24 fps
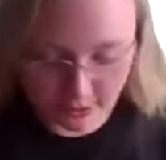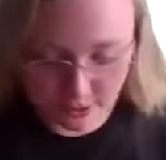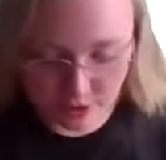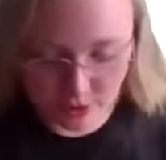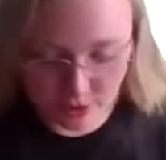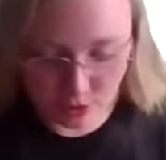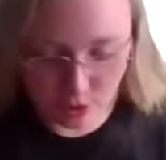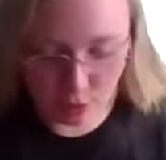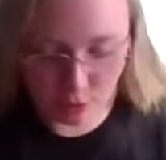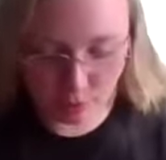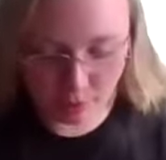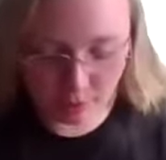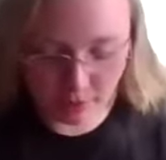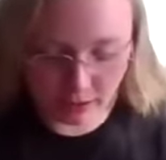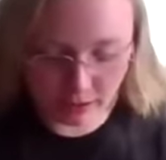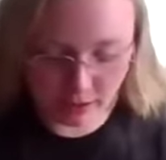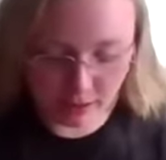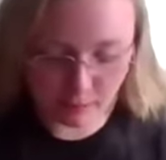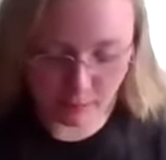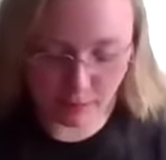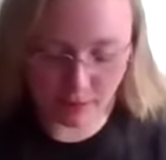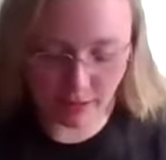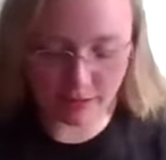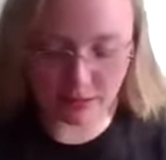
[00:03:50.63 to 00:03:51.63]
There's no big
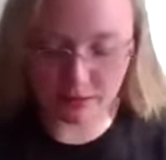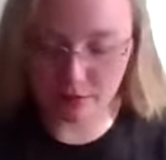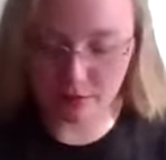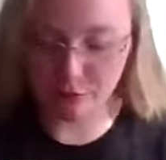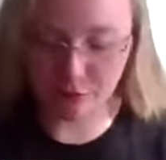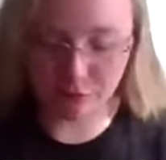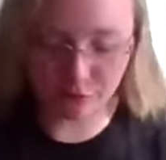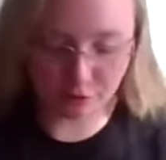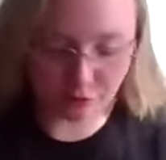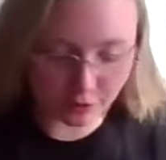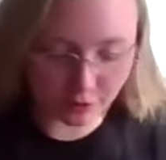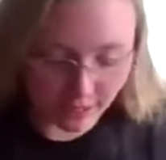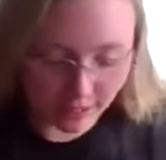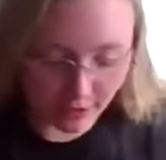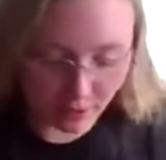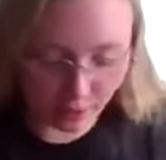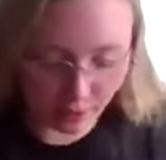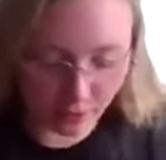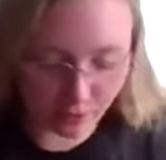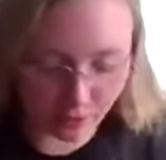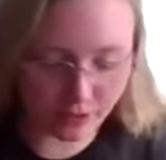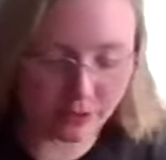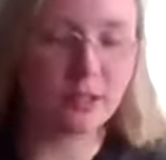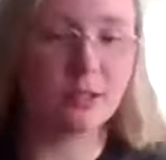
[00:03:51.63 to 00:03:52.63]
spots of
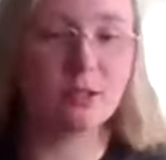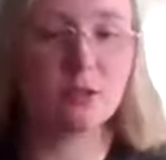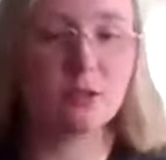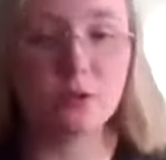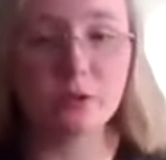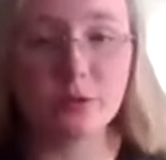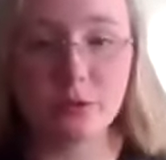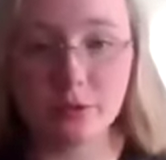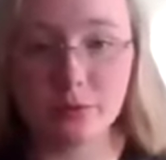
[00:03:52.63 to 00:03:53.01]
flour and the